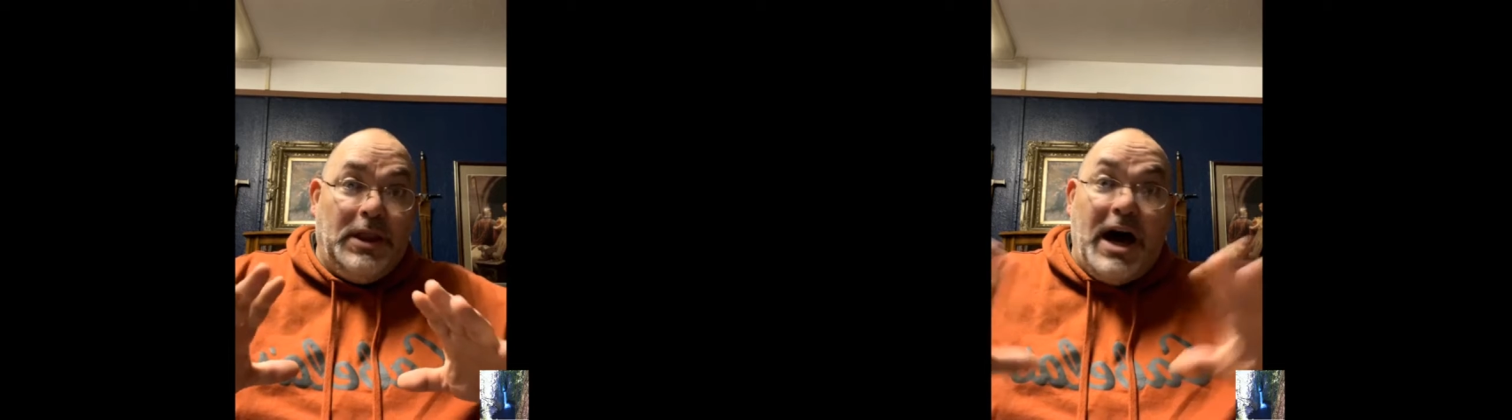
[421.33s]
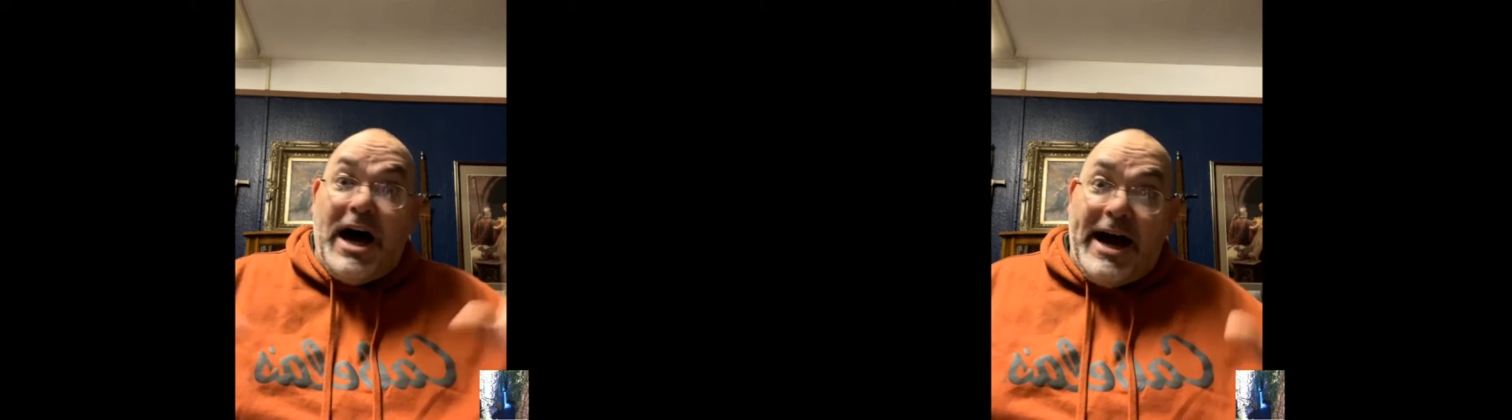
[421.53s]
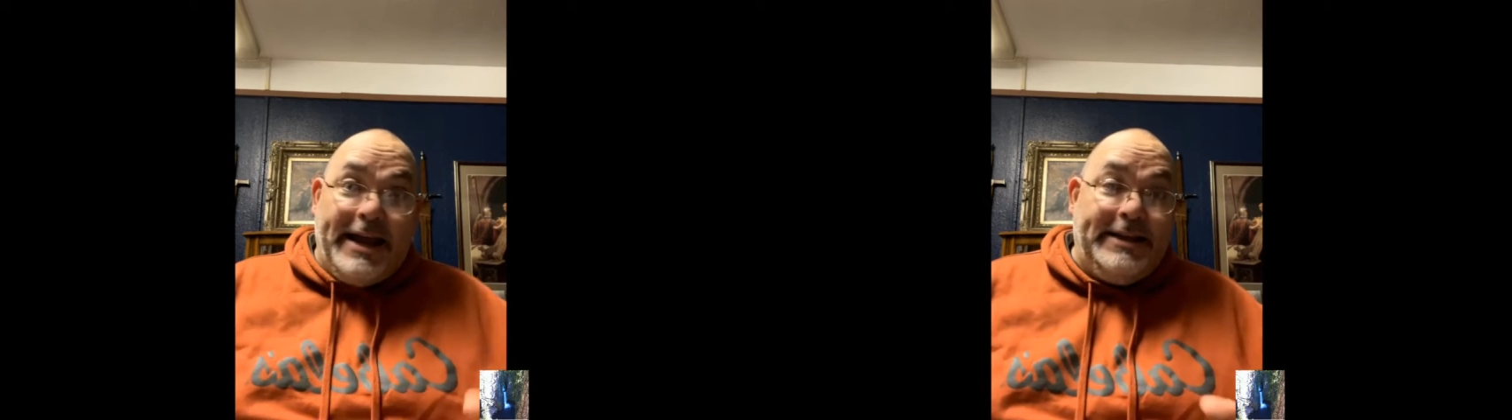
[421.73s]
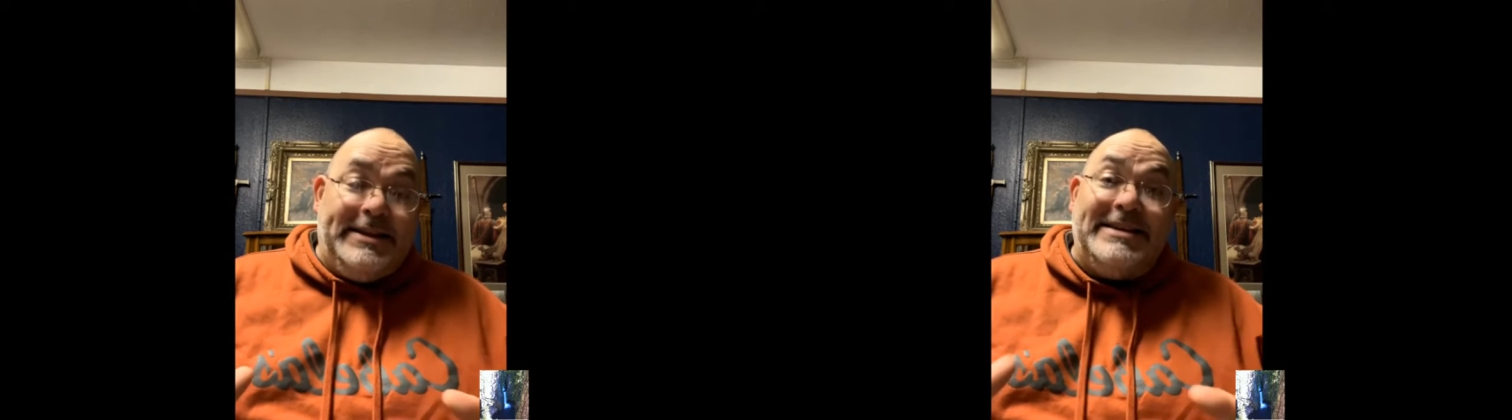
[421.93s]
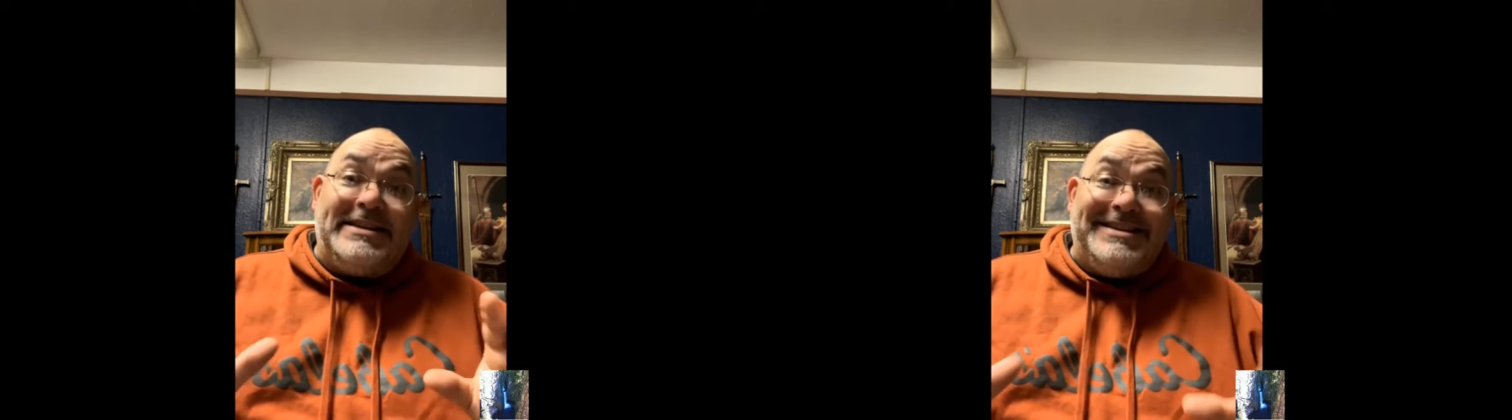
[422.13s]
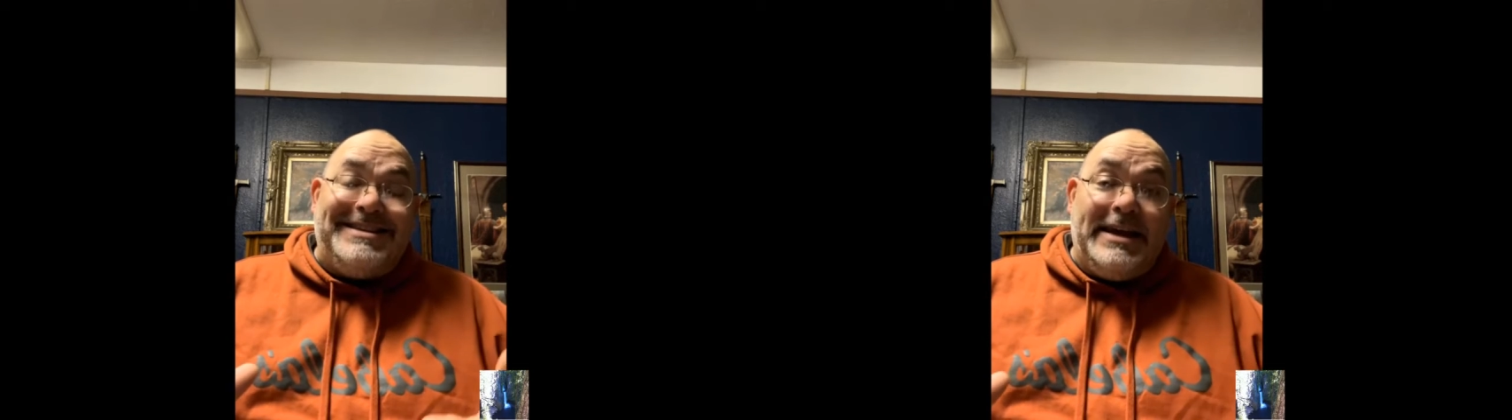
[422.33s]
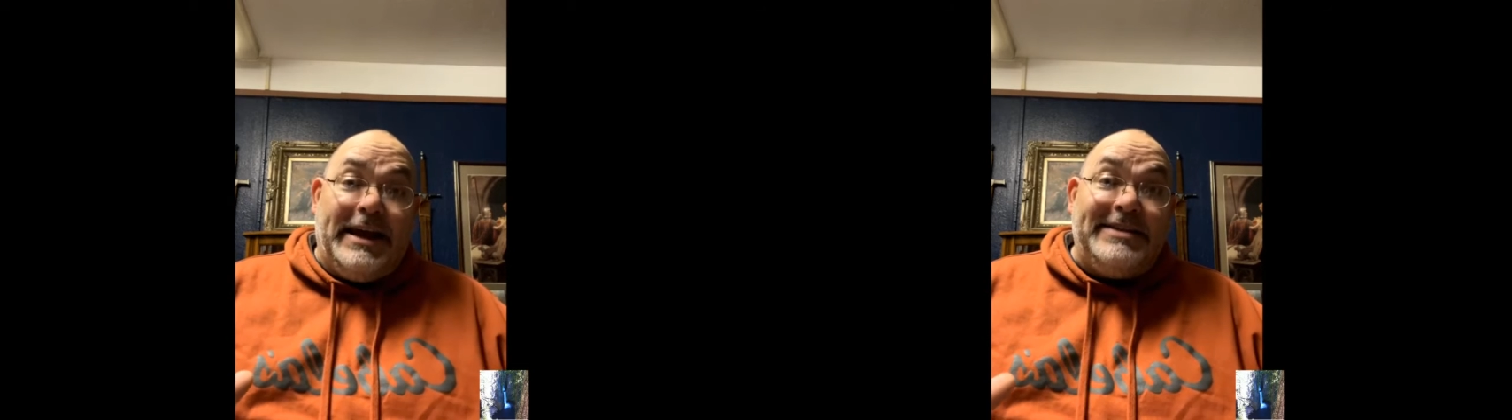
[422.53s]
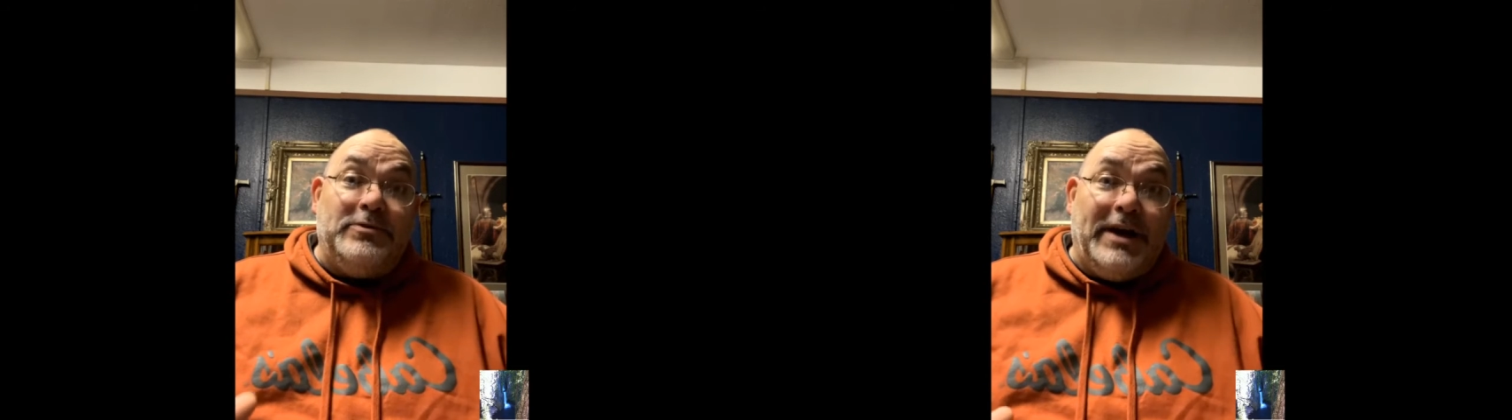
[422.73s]
lie. This is
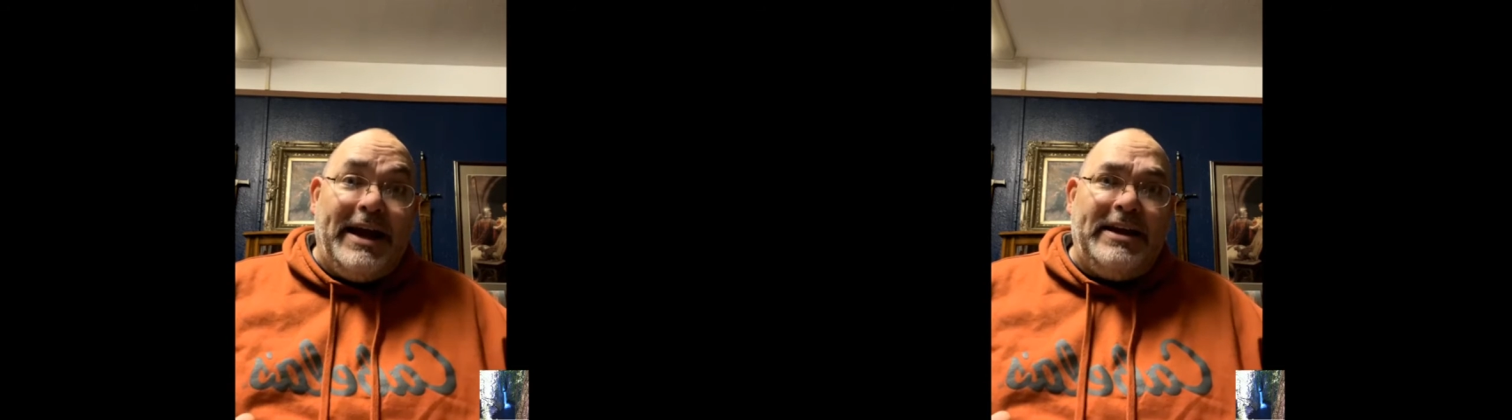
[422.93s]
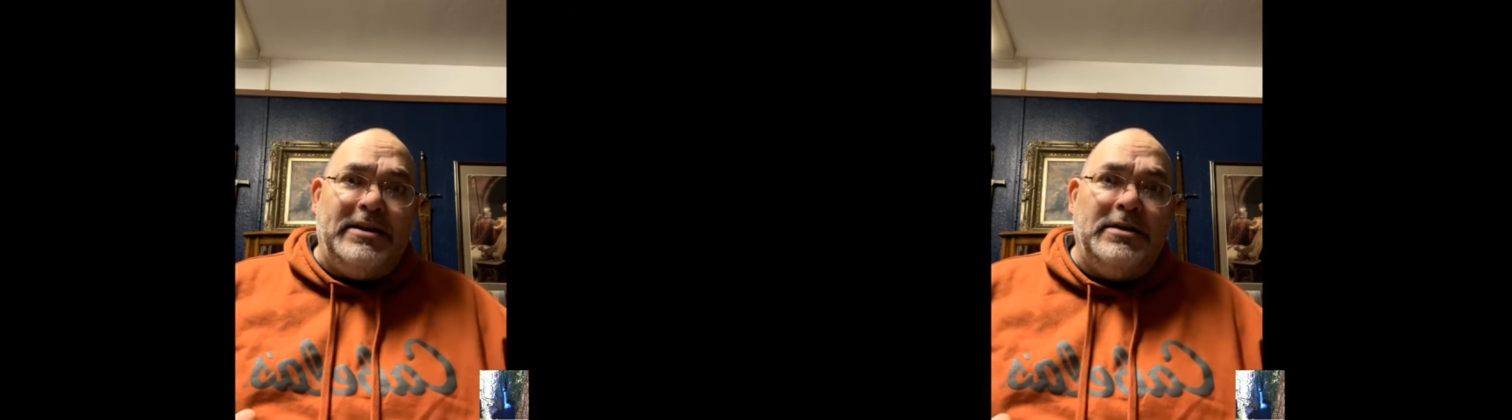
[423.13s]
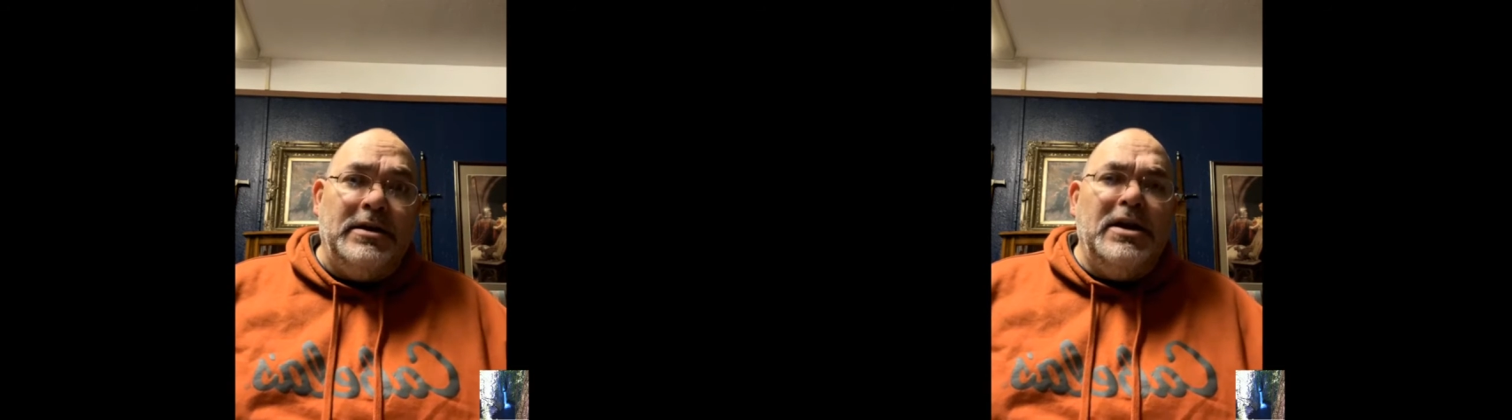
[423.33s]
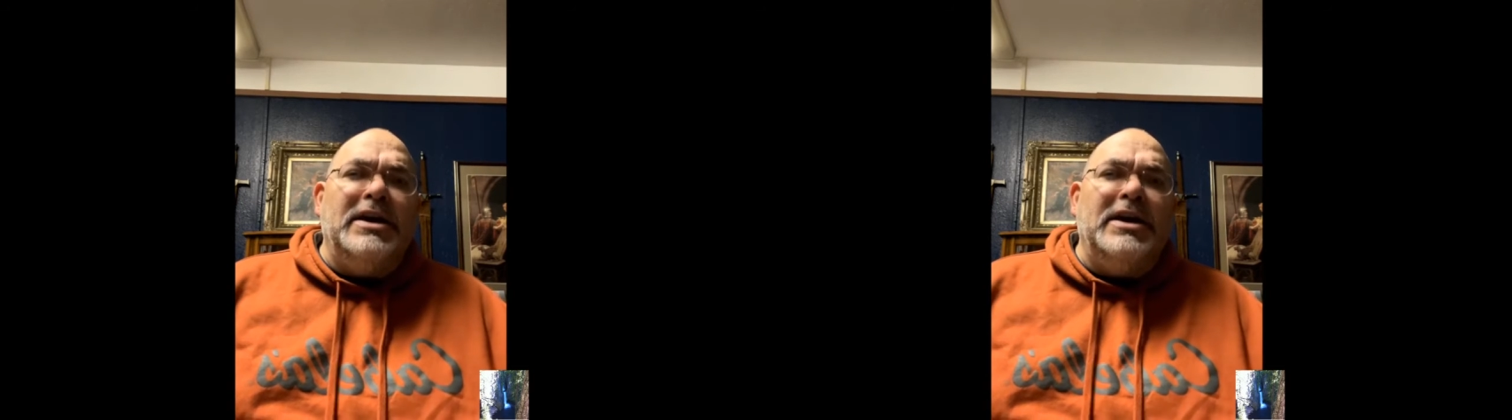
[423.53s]
it, right?